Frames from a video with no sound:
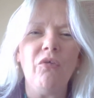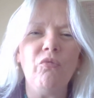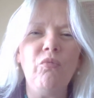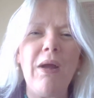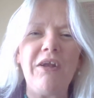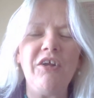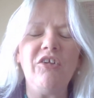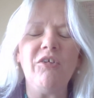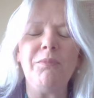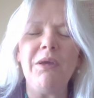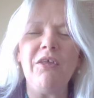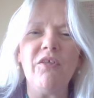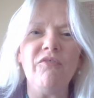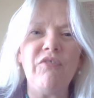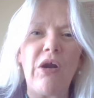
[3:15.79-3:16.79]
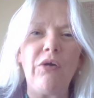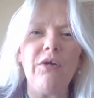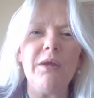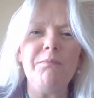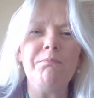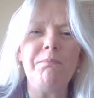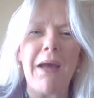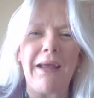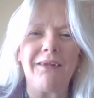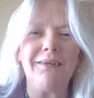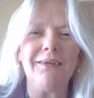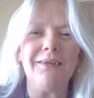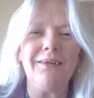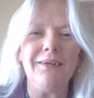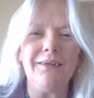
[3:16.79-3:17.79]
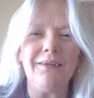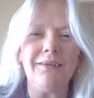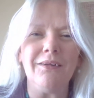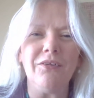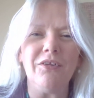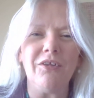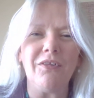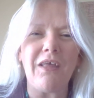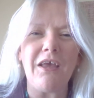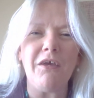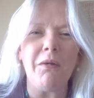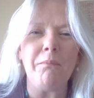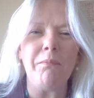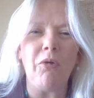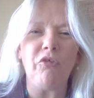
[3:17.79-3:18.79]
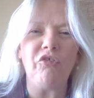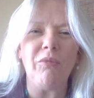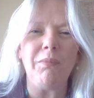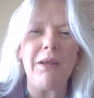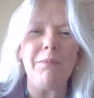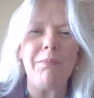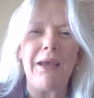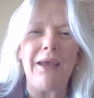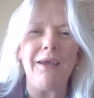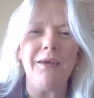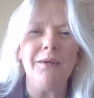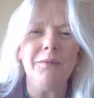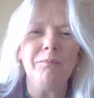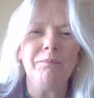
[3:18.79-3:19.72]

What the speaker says: ready to be the very best assistant that they can possibly be.